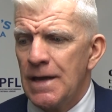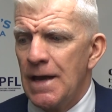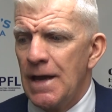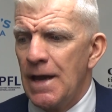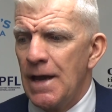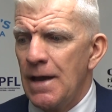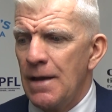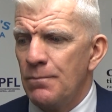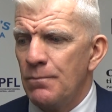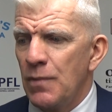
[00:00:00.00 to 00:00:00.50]

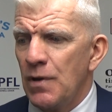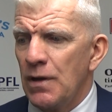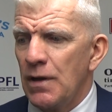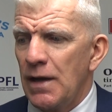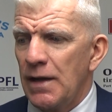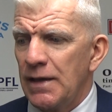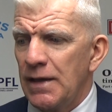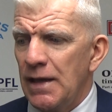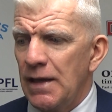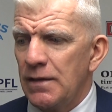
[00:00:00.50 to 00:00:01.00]
But
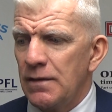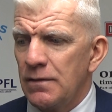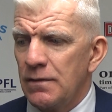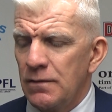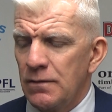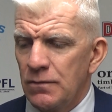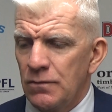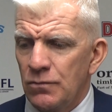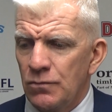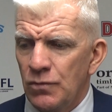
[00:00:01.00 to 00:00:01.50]
again,
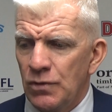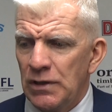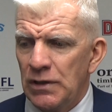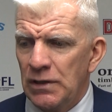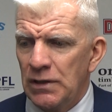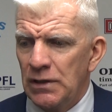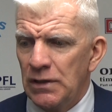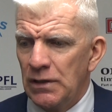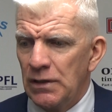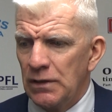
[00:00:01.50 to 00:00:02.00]

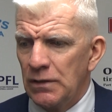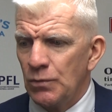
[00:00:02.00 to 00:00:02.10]
we